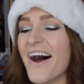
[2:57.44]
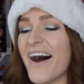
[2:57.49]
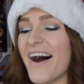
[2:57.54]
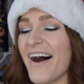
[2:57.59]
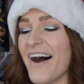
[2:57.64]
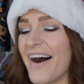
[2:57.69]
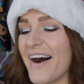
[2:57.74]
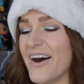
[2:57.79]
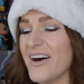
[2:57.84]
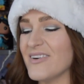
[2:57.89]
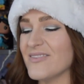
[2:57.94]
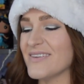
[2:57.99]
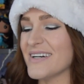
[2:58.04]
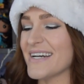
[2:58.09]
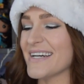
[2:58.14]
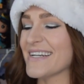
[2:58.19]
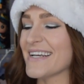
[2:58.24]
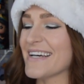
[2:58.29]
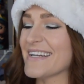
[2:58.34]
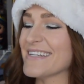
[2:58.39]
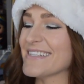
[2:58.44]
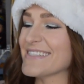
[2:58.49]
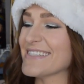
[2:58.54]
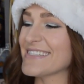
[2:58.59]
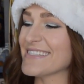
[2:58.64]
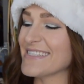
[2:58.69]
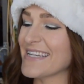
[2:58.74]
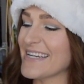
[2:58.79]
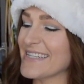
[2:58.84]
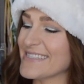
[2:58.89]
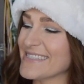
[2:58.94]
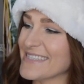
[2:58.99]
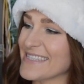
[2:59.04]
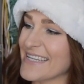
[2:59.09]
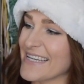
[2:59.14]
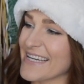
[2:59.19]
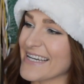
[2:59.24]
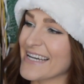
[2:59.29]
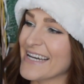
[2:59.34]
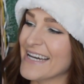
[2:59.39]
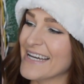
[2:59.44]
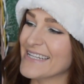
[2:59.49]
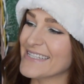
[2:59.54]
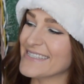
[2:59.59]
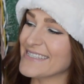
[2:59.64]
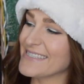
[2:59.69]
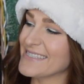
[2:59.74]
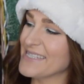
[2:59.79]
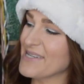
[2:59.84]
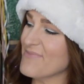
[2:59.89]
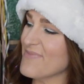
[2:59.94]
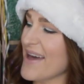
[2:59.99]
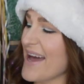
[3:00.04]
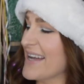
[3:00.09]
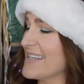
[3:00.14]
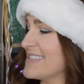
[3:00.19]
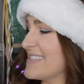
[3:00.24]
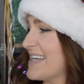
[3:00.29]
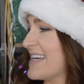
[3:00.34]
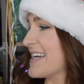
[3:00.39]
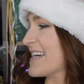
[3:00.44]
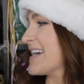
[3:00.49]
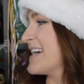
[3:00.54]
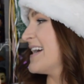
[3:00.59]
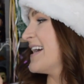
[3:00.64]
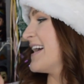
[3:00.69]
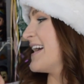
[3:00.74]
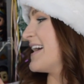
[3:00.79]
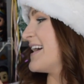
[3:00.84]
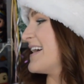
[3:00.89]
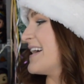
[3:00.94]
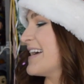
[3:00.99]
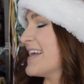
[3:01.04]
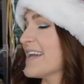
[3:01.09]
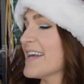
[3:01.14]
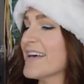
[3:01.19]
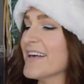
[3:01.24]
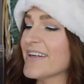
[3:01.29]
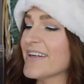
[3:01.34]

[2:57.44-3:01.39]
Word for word: um, and then it just has like Disney magic and